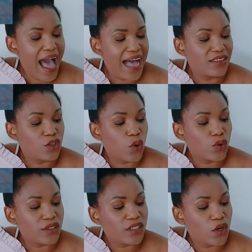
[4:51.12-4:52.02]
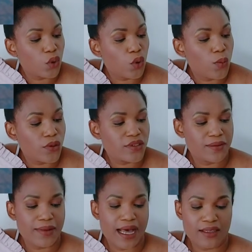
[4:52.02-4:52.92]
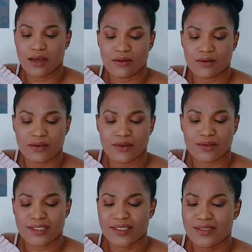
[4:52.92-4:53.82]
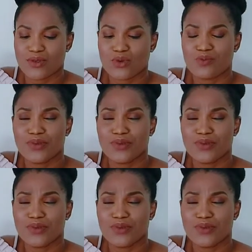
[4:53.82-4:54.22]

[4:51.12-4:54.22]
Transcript: and Golden Glow Multi Max. Oh god, this is so